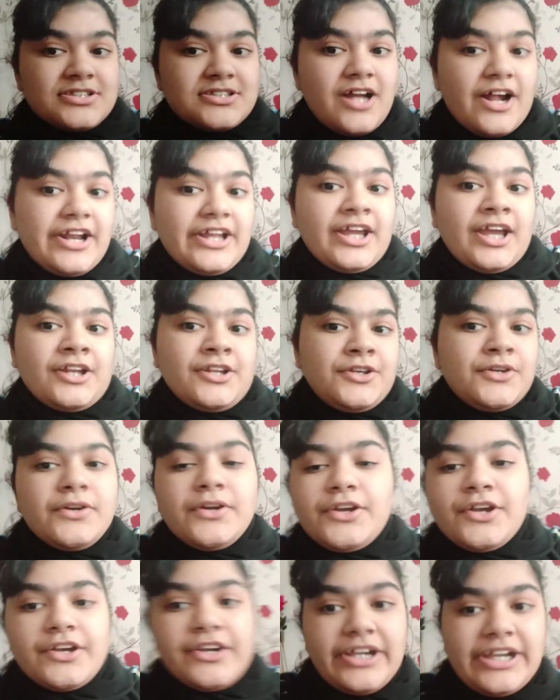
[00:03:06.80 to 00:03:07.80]
starting a new
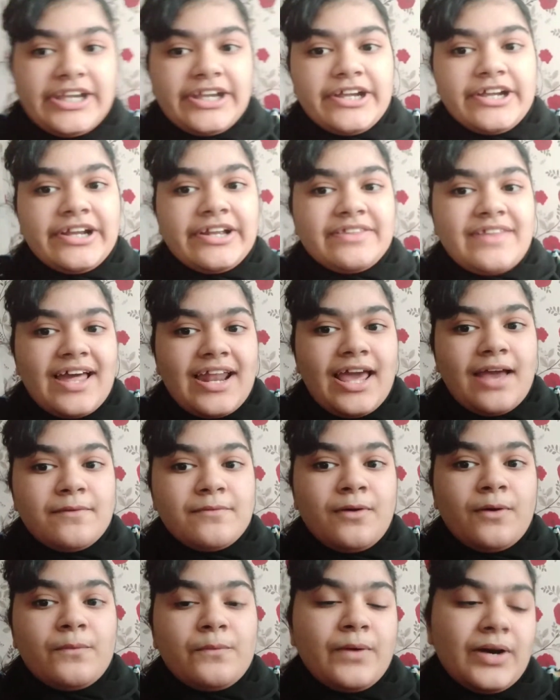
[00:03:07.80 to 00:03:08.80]
career that
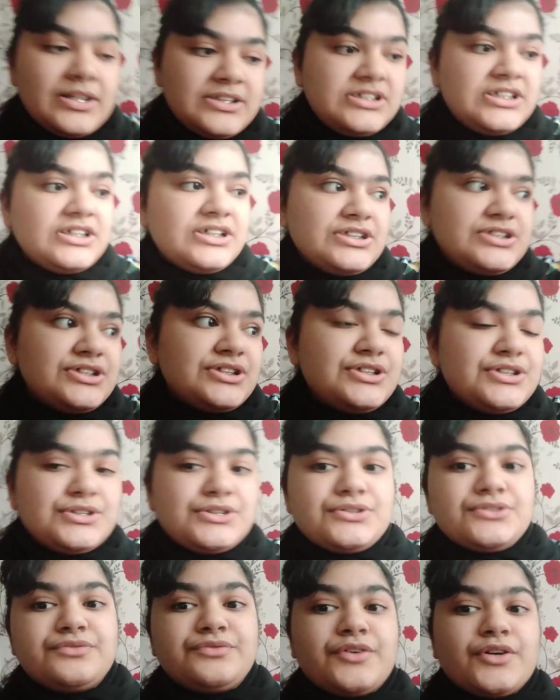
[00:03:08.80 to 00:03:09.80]
I'm wanting to
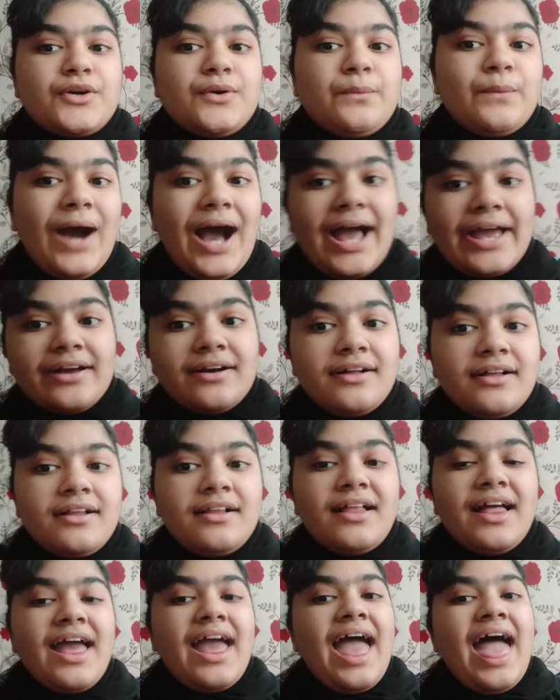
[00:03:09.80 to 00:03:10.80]
do for a
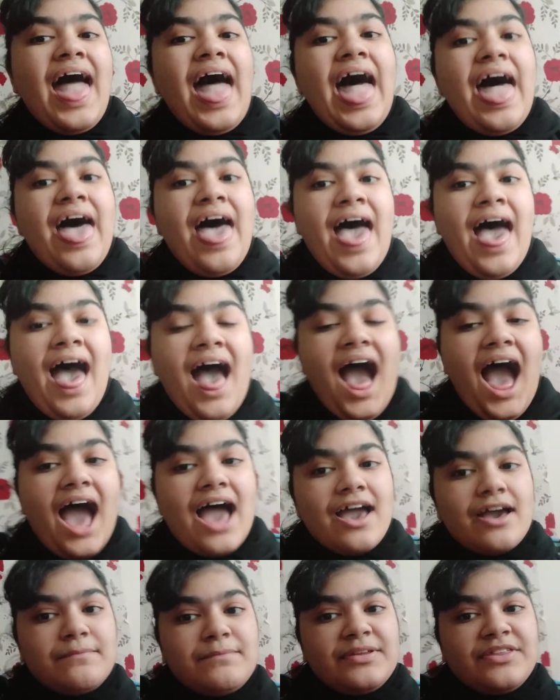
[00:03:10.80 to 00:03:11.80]
while.
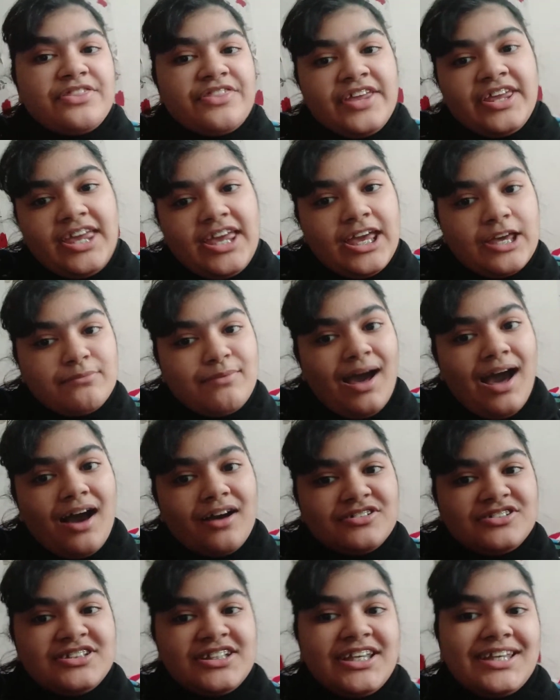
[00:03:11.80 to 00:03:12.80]
I have been thinking
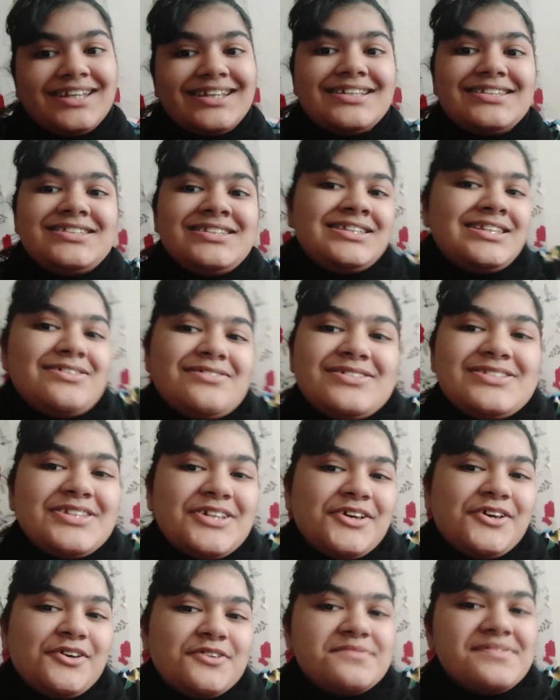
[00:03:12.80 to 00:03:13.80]
about is
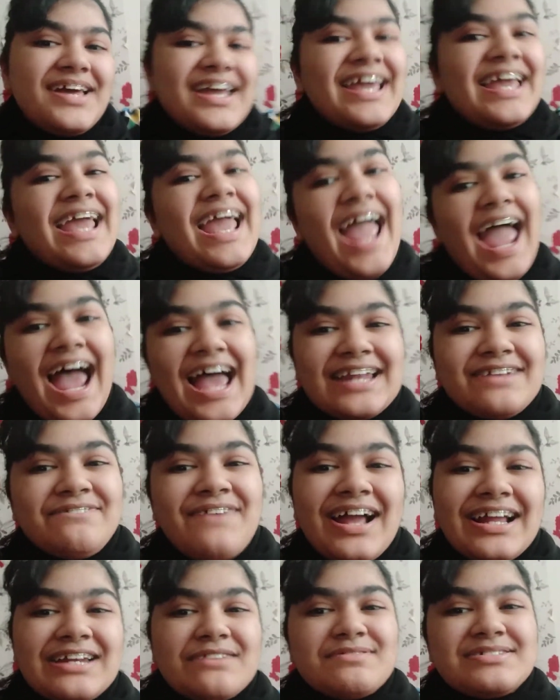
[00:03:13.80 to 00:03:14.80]
YouTube. And
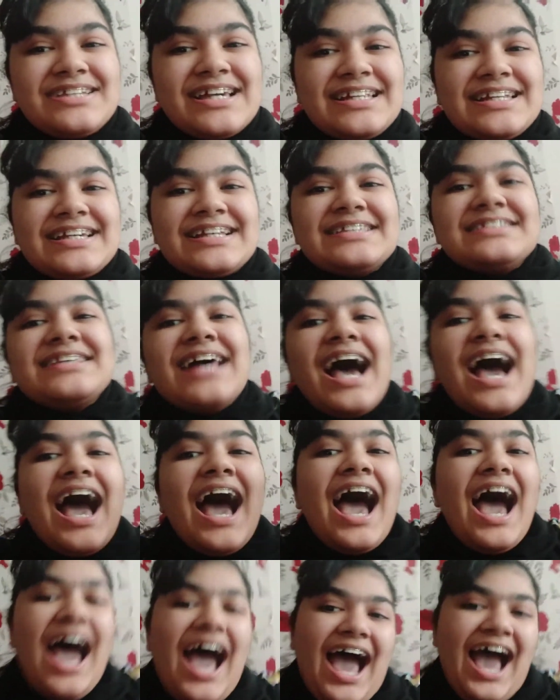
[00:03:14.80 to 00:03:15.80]
fact number 10 is
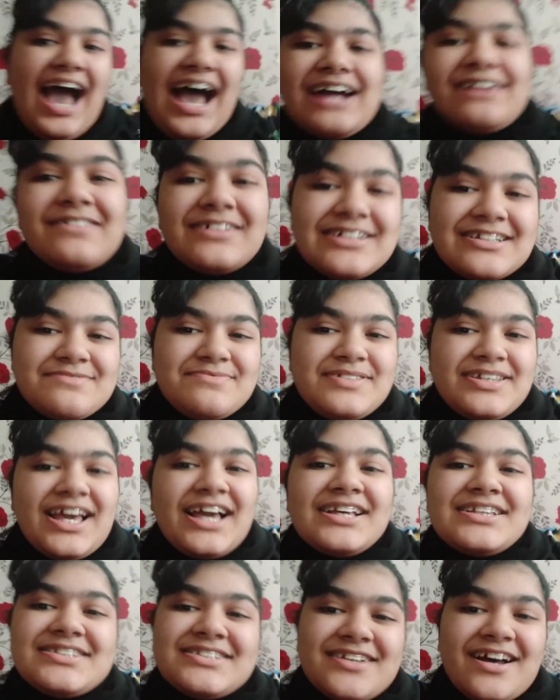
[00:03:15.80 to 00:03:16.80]
I want to be
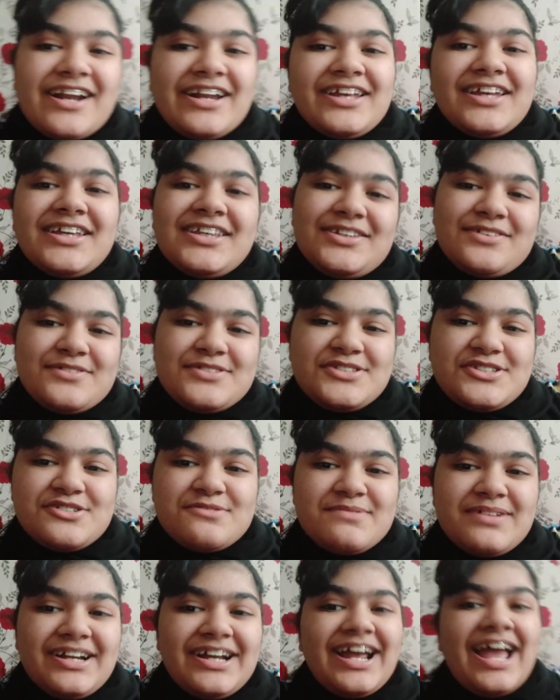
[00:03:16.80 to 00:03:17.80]
starting a
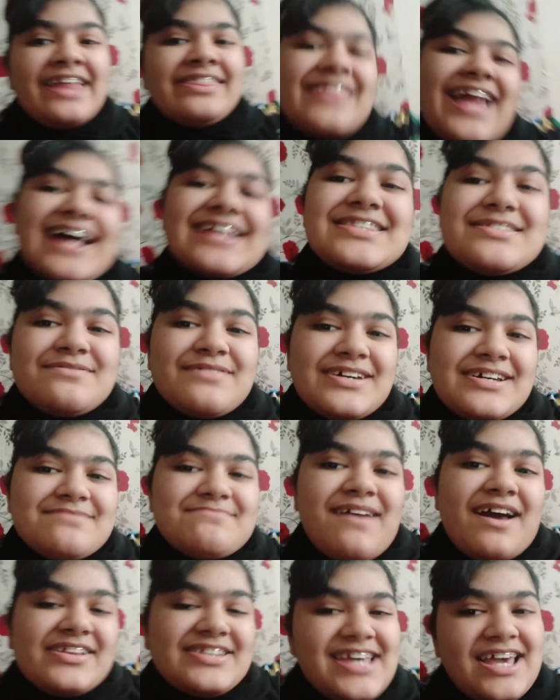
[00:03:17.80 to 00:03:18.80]
YouTuber. And that's
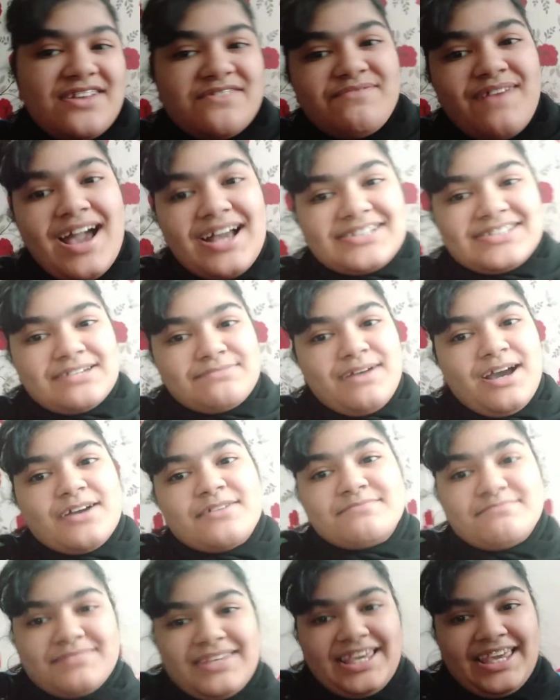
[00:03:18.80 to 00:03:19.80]
what my 10 facts
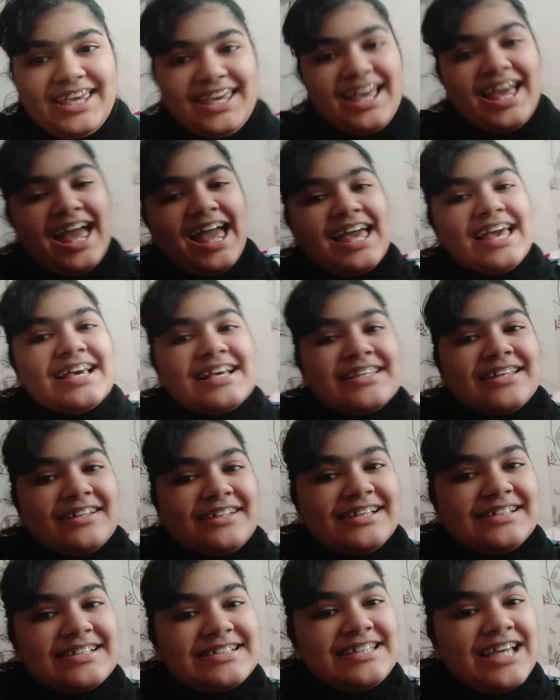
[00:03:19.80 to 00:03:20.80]
about me. So
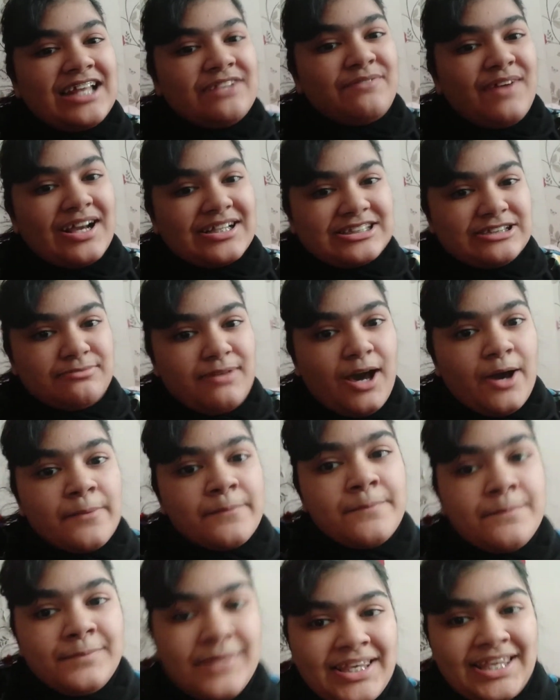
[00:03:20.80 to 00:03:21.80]
these are 10 facts about
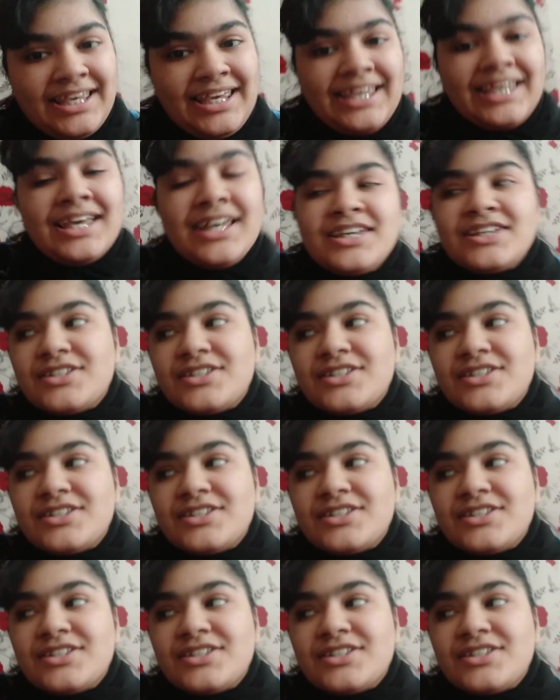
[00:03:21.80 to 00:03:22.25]
me.